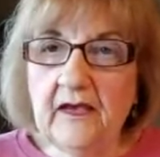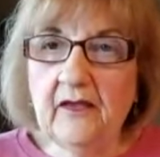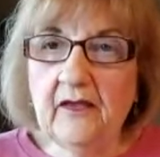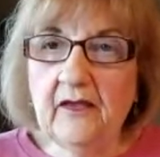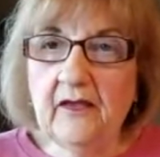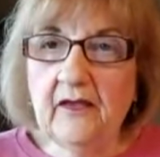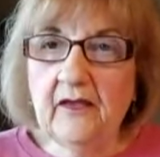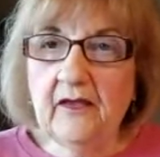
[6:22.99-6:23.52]

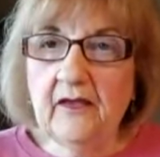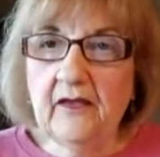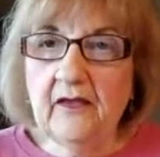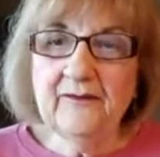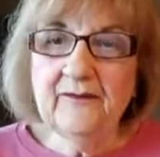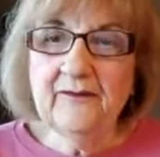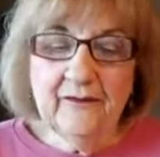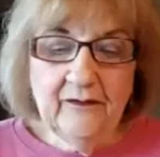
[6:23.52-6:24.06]
other.
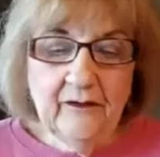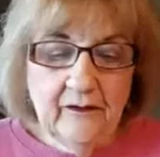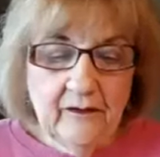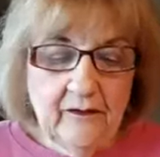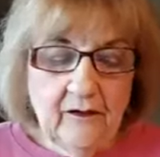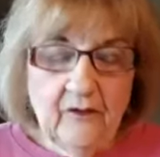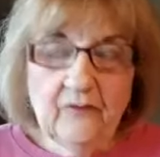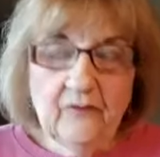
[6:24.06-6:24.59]

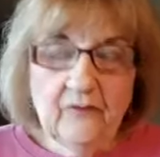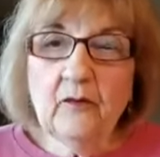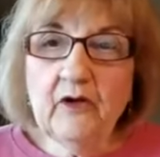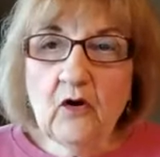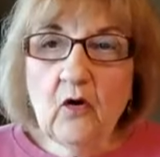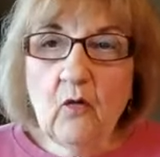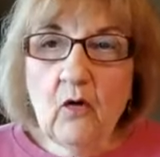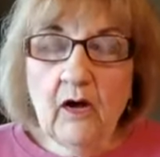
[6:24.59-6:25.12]
So I'm going
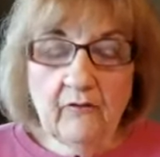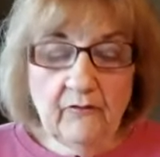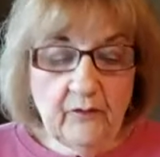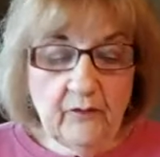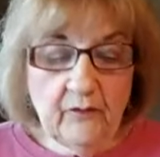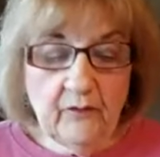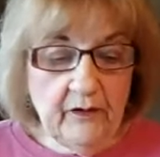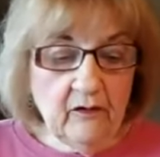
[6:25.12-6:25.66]
to go on
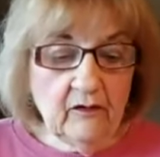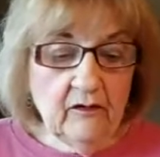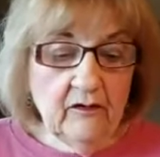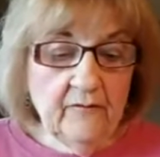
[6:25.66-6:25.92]
from here.